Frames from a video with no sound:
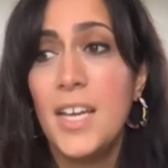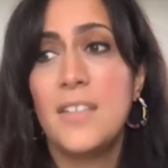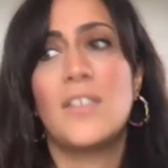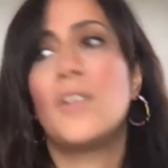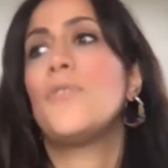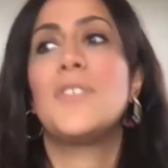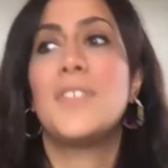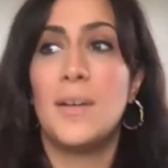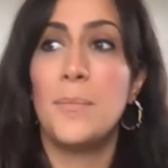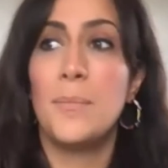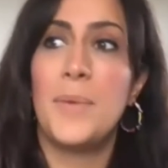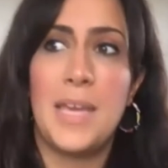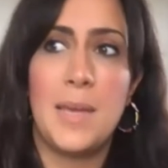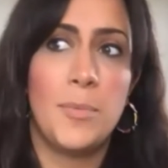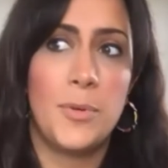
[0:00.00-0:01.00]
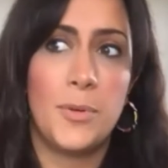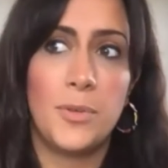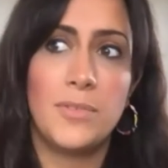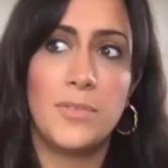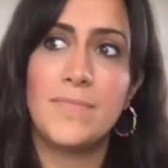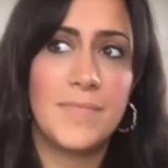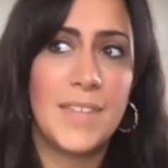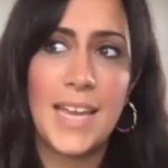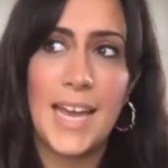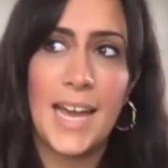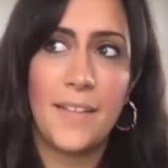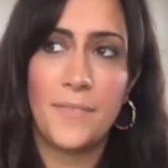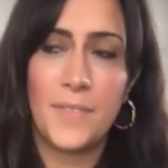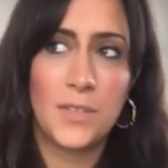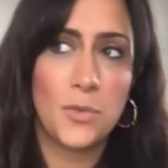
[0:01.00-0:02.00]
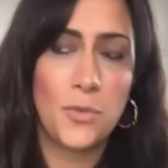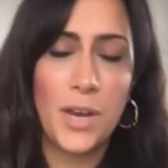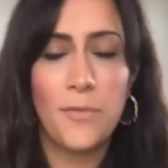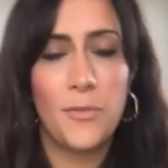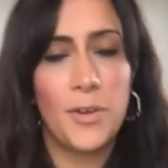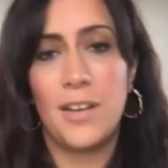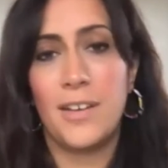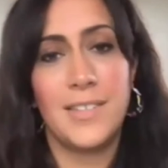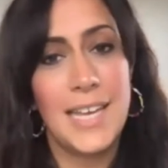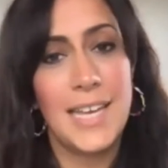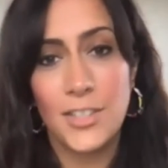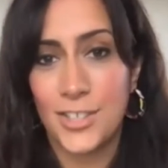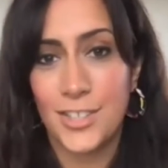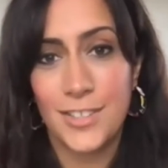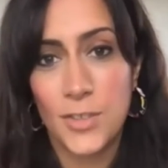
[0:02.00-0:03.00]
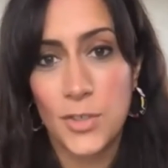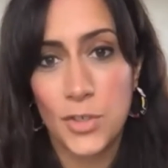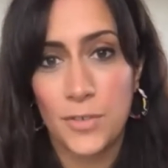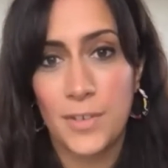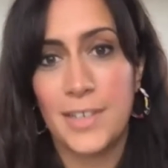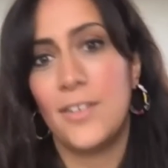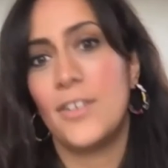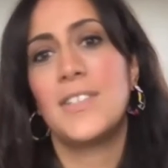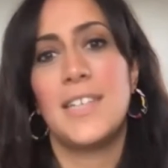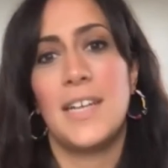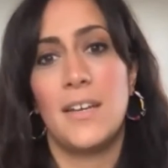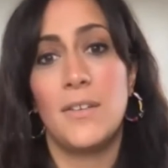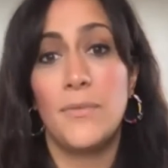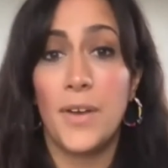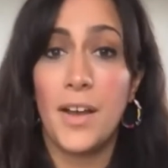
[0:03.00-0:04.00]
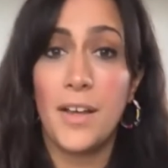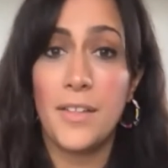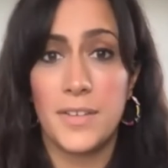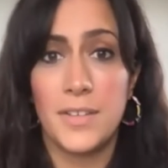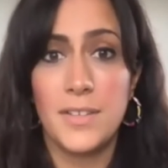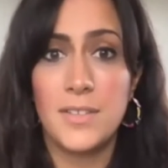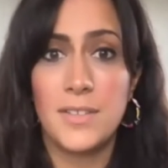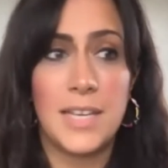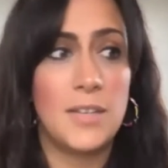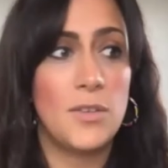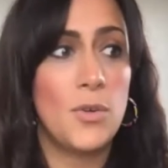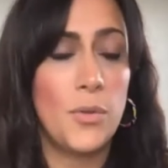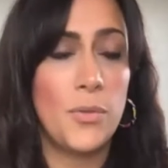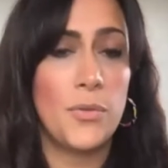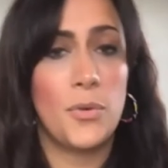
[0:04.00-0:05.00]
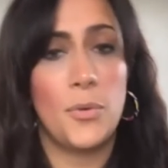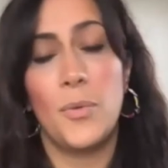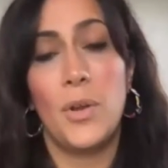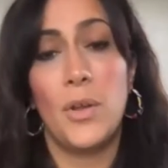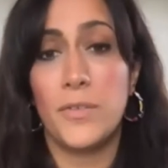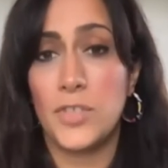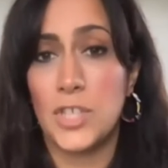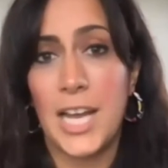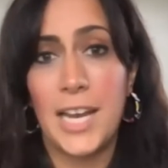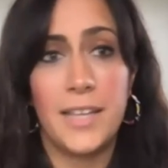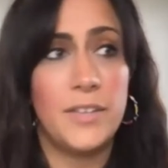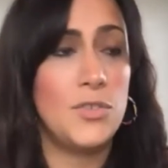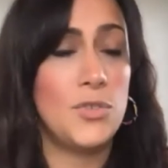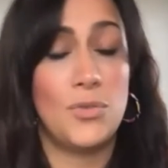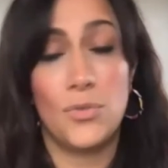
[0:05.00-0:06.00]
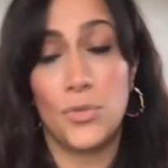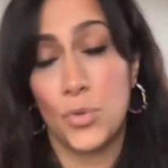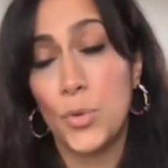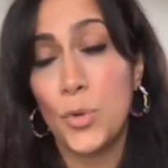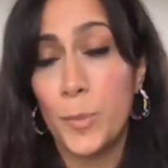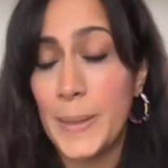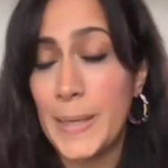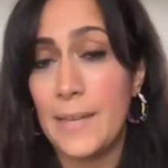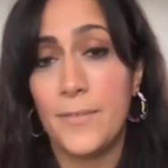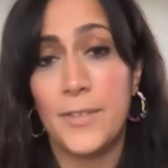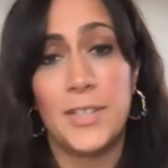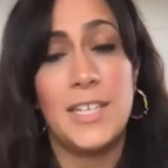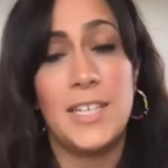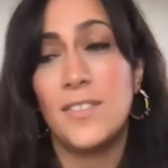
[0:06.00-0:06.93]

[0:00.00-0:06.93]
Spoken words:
So for some people, they had these great realizations during lockdown, and for others, they've gone through a lot of challenge and trauma even.